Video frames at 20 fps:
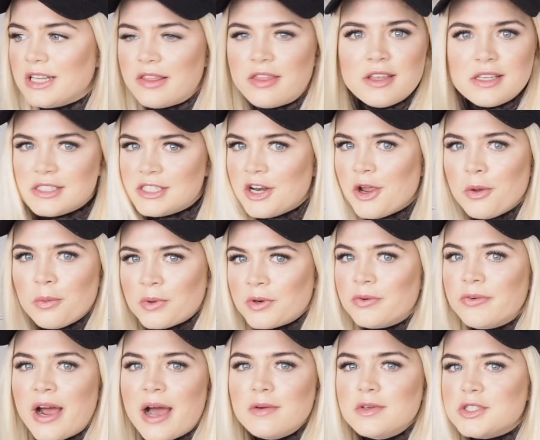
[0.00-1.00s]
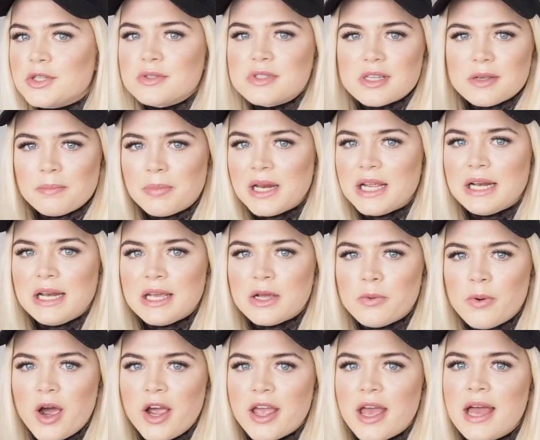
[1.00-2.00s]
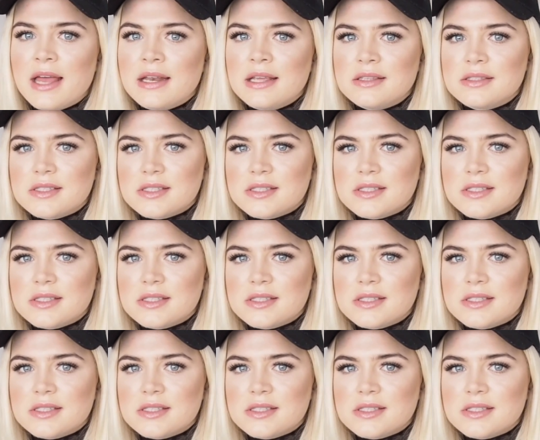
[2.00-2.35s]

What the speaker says: there's no one around you, it's completely quiet, and